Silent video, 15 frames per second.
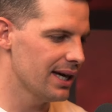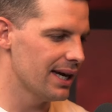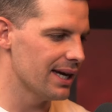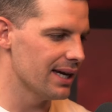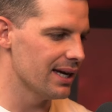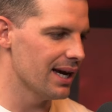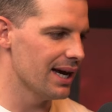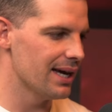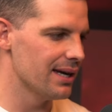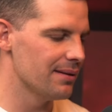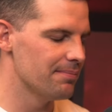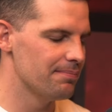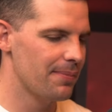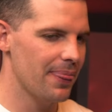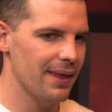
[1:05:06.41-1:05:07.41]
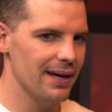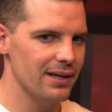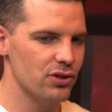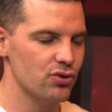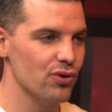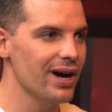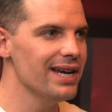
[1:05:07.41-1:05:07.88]
a
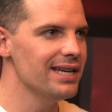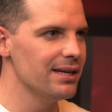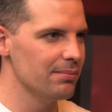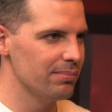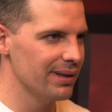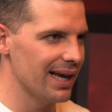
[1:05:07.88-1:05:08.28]
trading